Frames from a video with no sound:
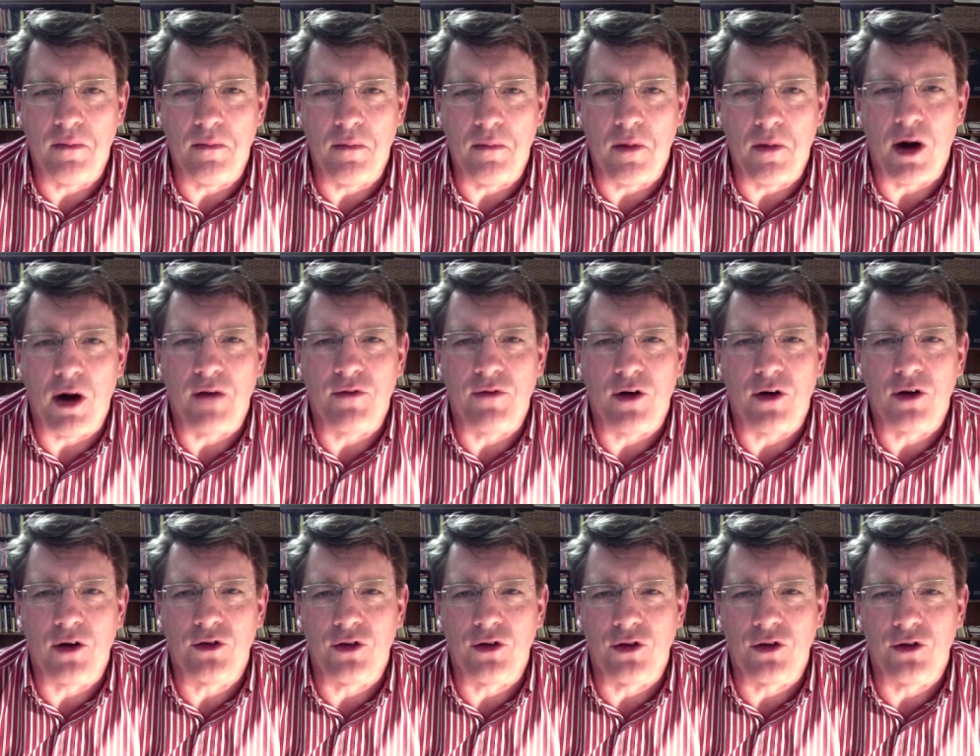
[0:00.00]
My
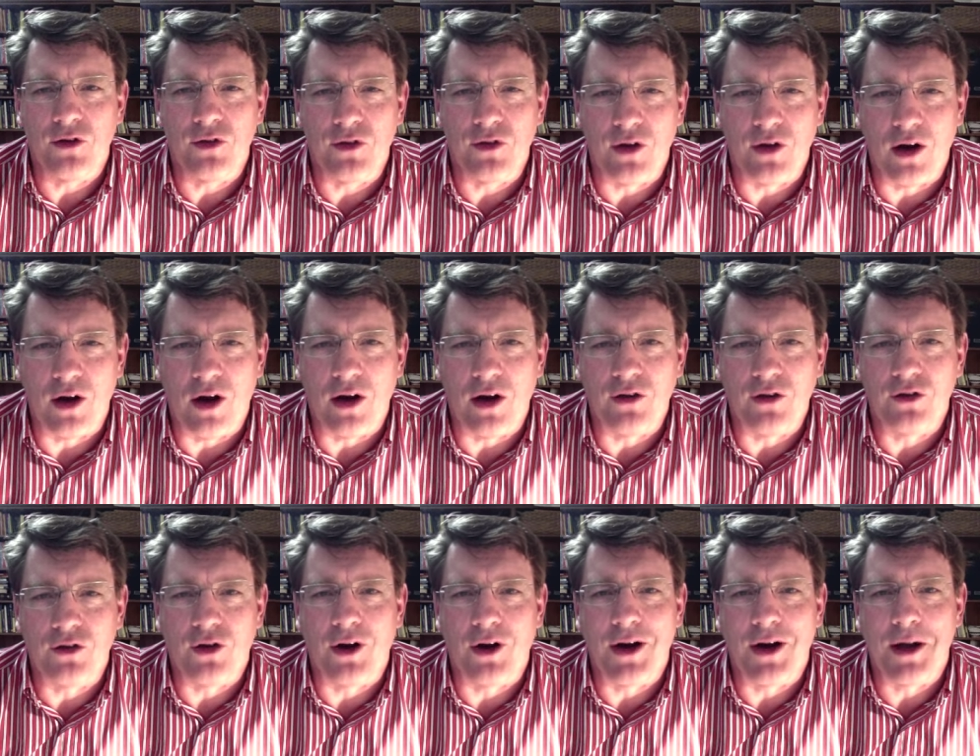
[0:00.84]
advice is I'd
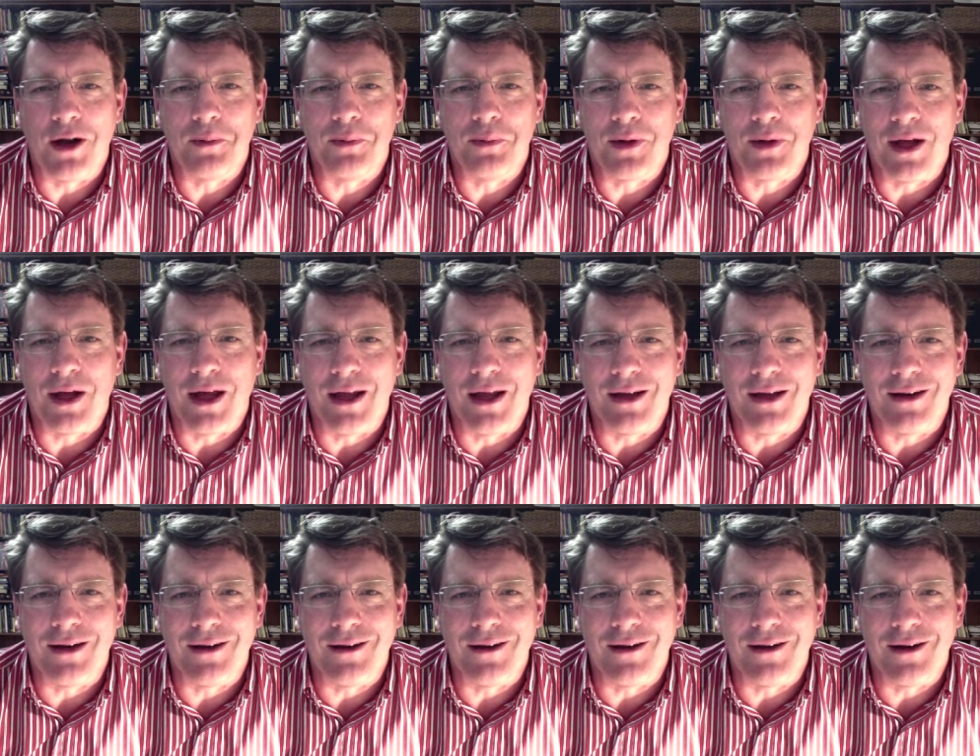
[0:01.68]
sign up
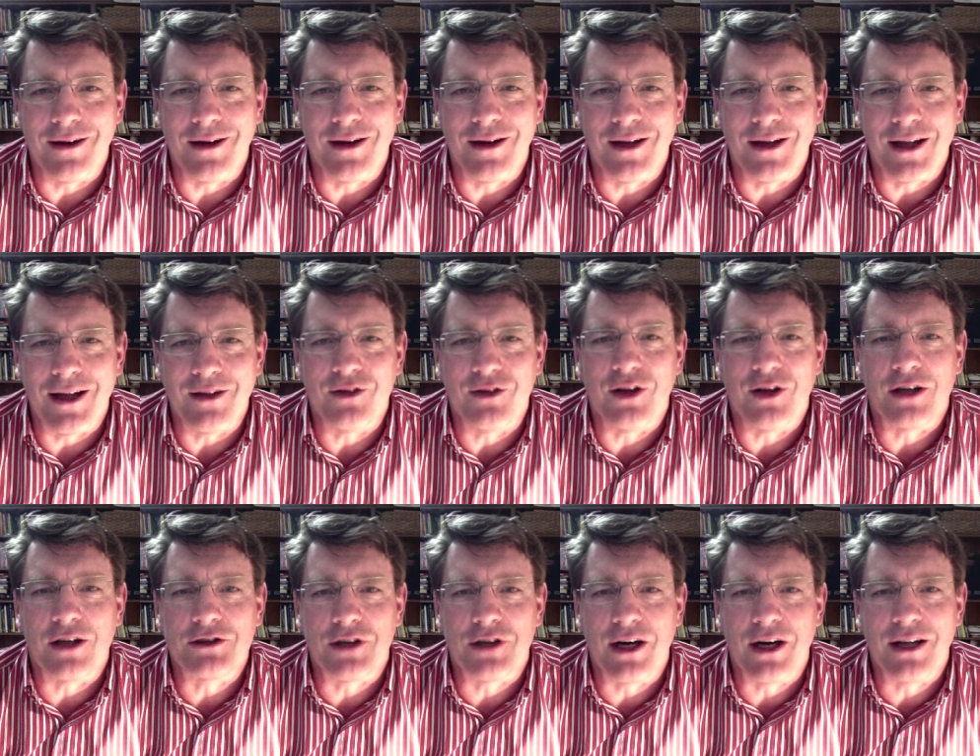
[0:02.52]
and
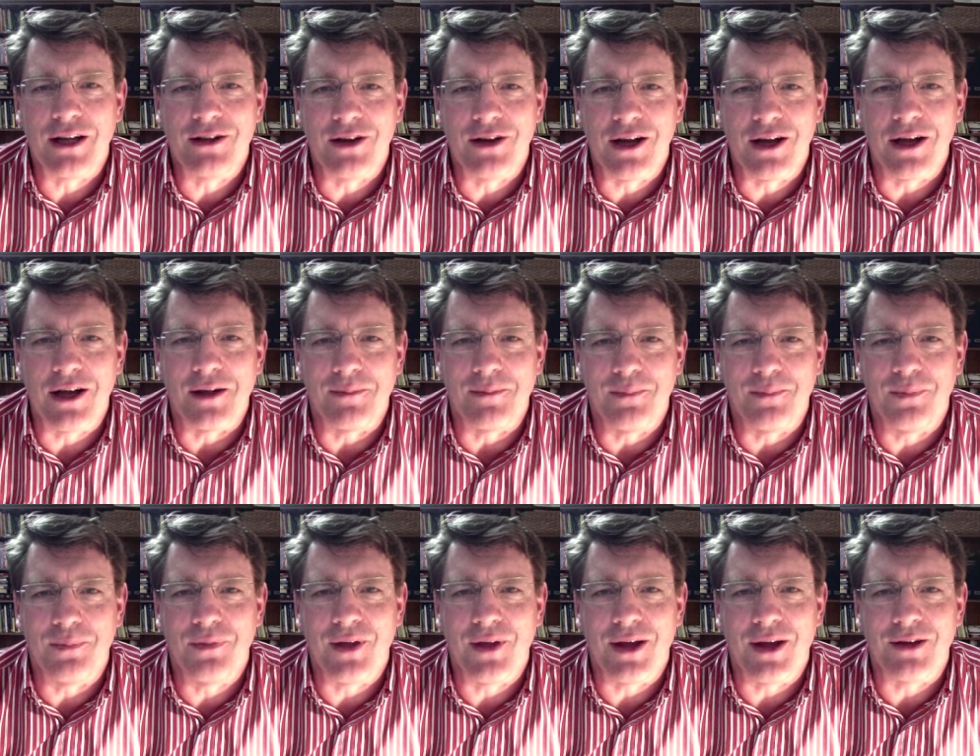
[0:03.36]
start training today.
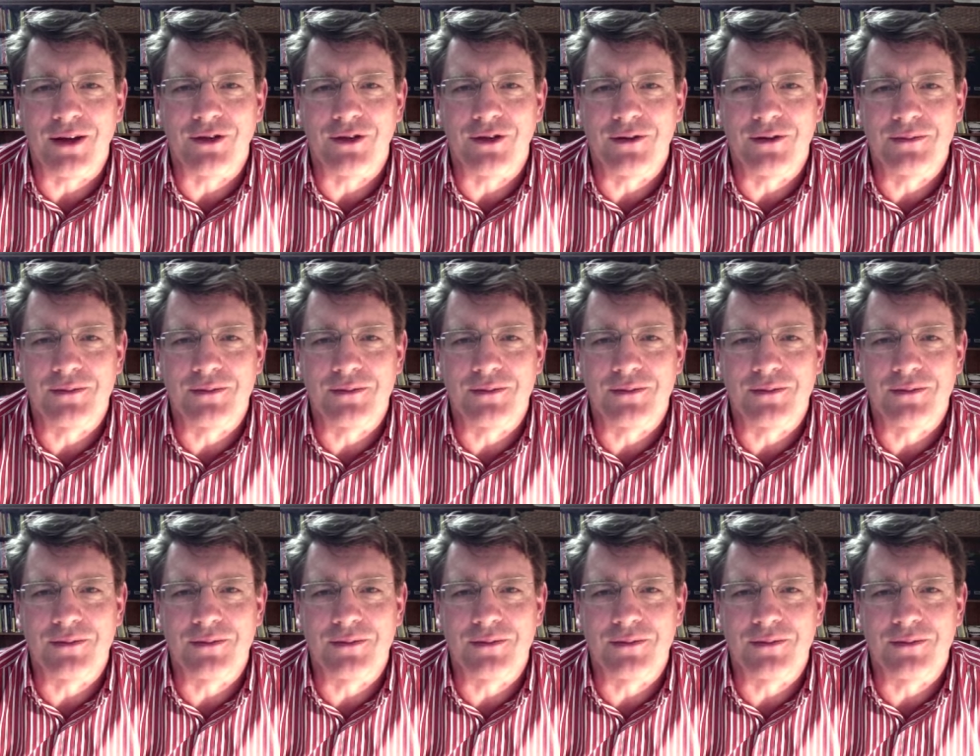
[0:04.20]
Thanks.